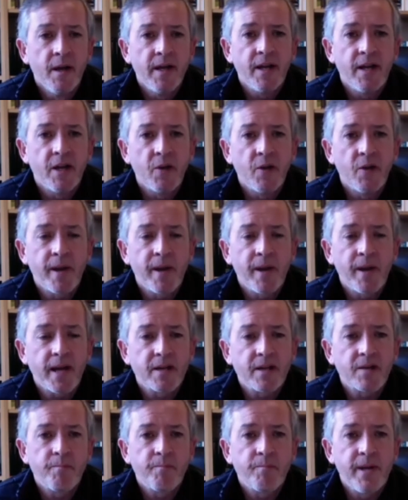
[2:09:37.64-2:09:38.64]
you know,
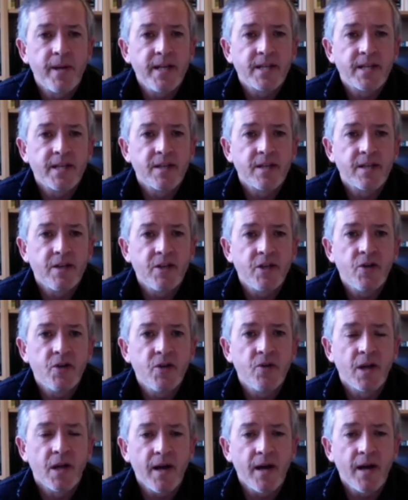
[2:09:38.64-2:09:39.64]
pick pieces that
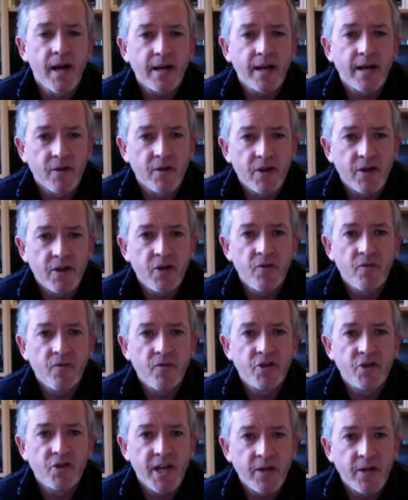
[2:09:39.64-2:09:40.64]
you like, that you
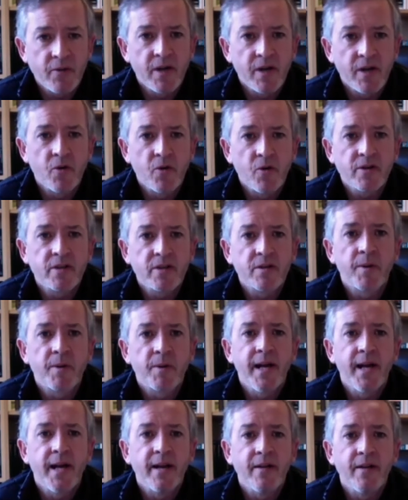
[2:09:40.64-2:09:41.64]
genuinely want to
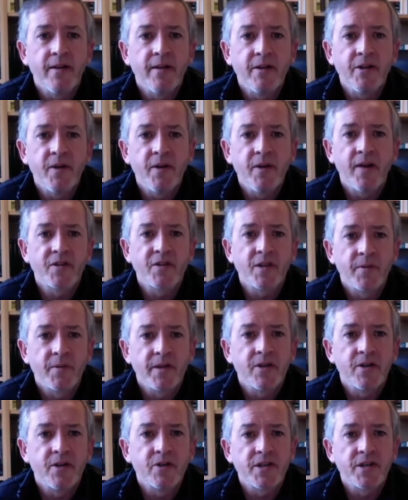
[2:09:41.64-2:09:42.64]
play, and that you have
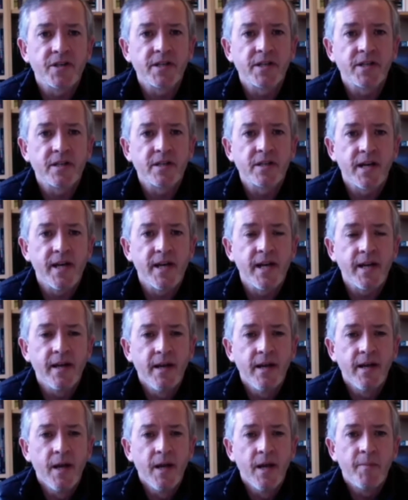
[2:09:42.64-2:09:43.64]
something interesting to say.
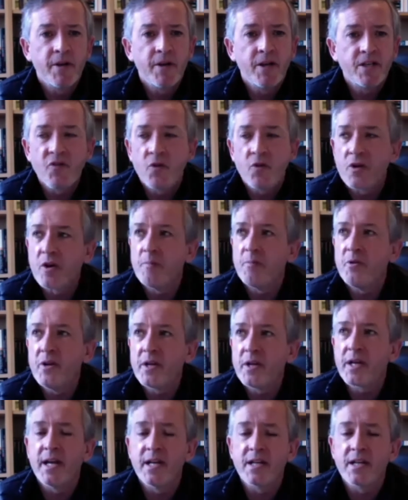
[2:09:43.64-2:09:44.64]
Because if you're
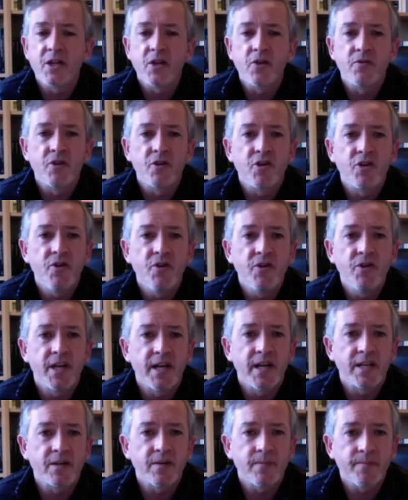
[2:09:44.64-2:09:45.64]
communicating your
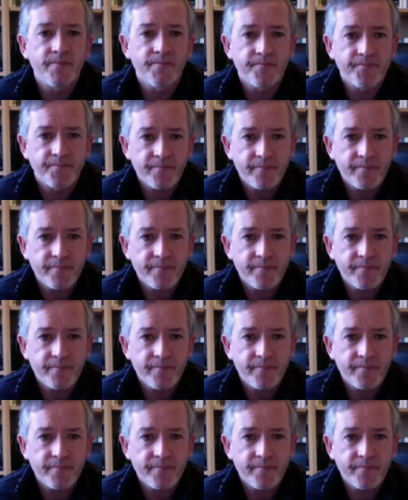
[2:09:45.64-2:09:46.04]
enthusiasm,